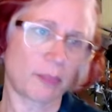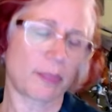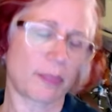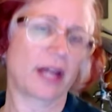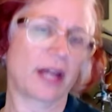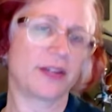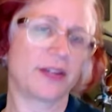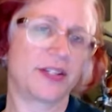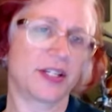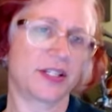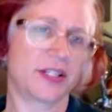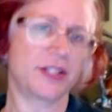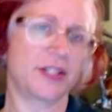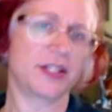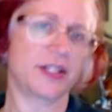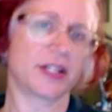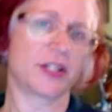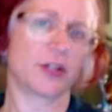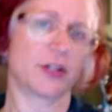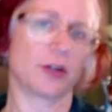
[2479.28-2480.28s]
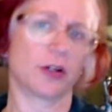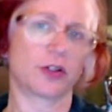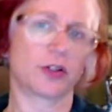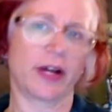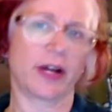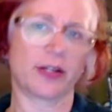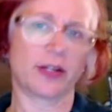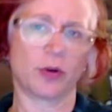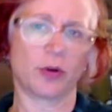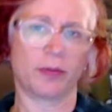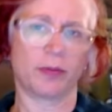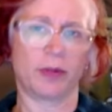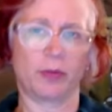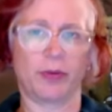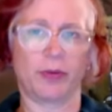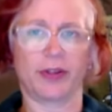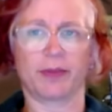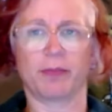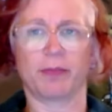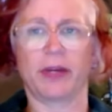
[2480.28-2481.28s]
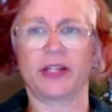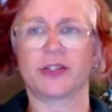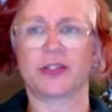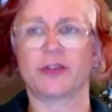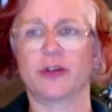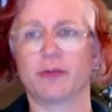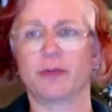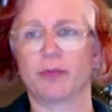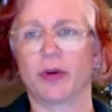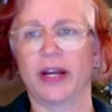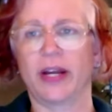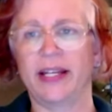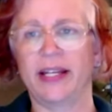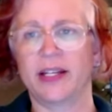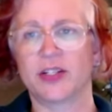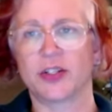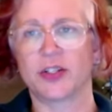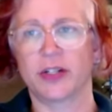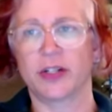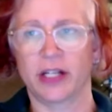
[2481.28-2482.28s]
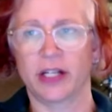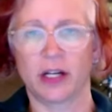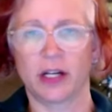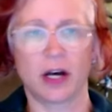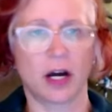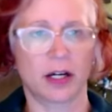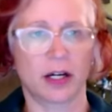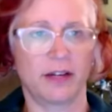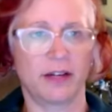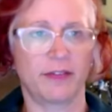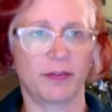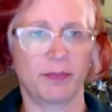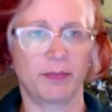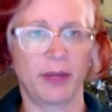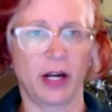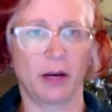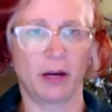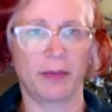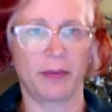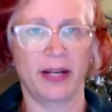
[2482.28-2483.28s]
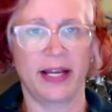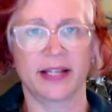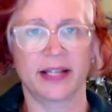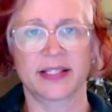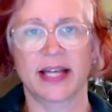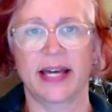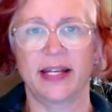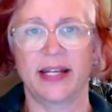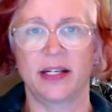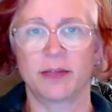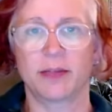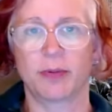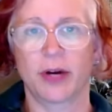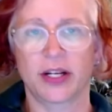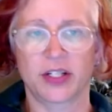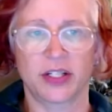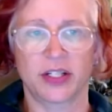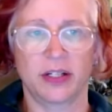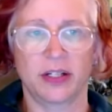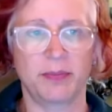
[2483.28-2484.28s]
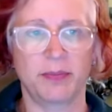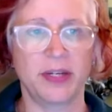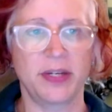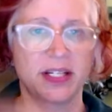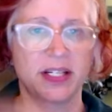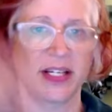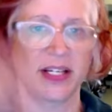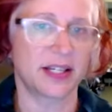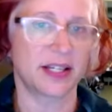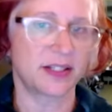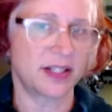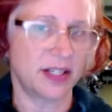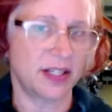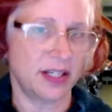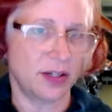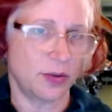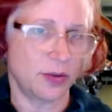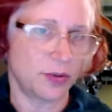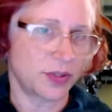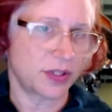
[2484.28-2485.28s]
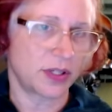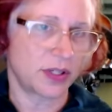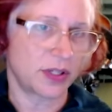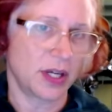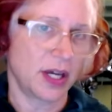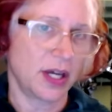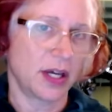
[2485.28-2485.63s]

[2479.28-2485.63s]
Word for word: a 66 year old trans woman with a history of brain injury and cognitive impairment anxiety depression and ptsd who's